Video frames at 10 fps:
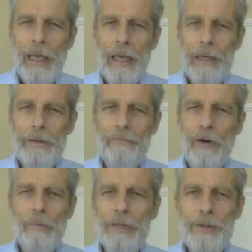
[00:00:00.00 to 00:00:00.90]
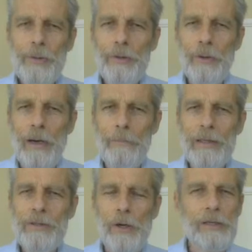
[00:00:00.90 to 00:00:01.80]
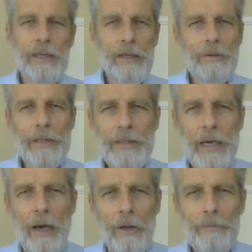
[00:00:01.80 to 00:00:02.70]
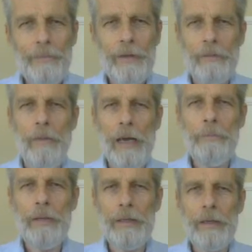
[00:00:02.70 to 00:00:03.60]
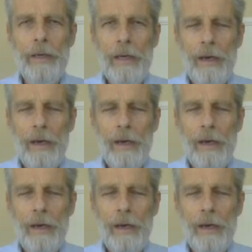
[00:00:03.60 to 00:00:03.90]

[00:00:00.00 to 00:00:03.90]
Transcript: and the pharmaceutical companies are as guilty as hell, in my opinion,